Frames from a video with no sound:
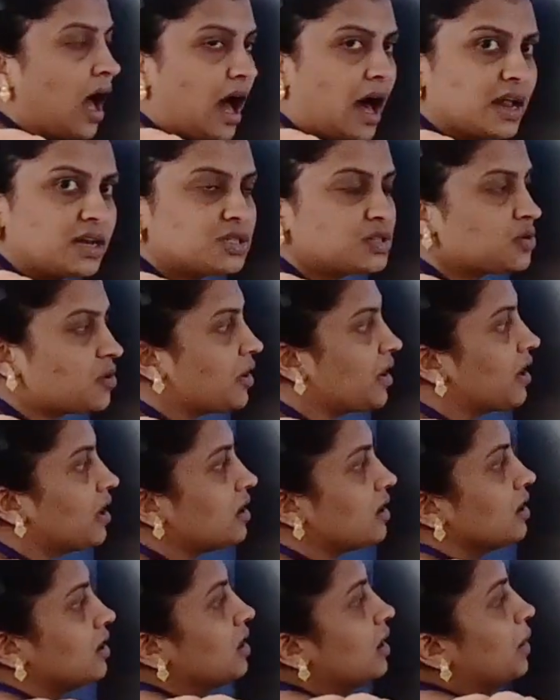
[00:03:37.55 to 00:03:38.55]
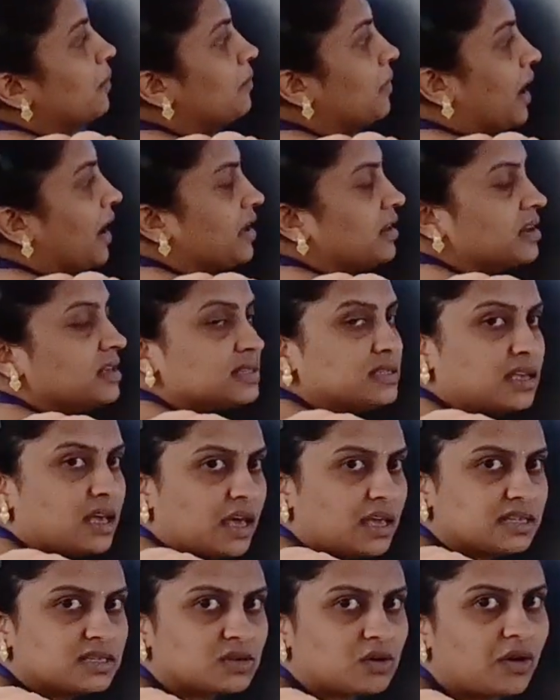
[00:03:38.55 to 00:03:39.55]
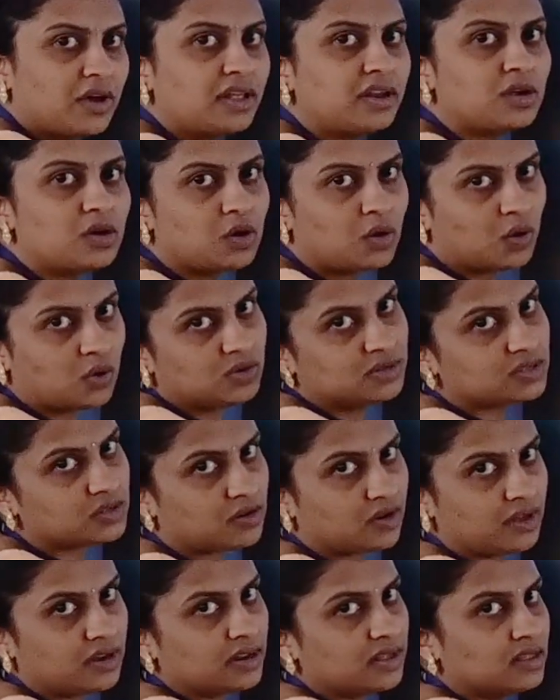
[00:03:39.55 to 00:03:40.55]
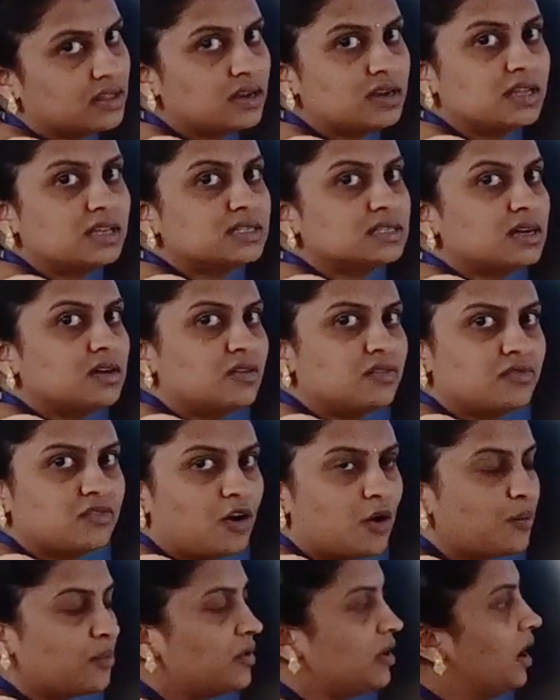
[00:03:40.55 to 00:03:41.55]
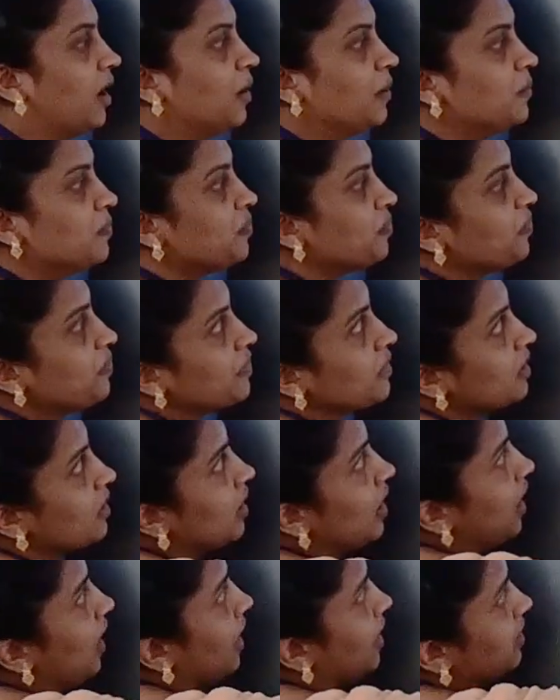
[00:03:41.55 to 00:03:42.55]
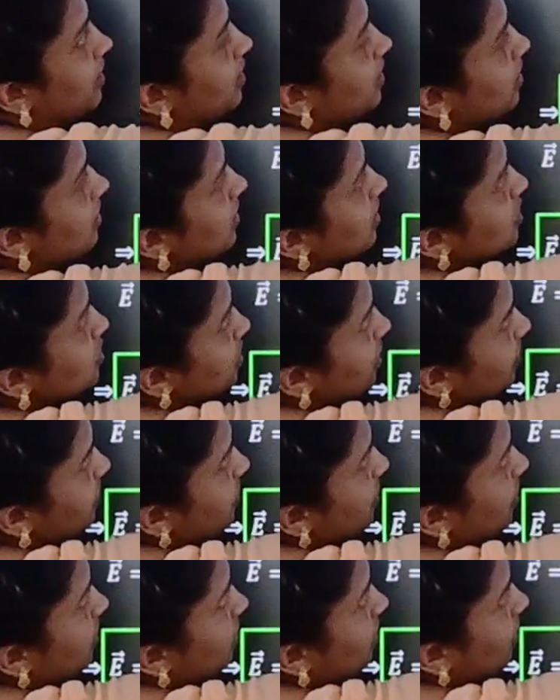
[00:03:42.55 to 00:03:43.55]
R square minus A square whole square. That is the formula. And so if you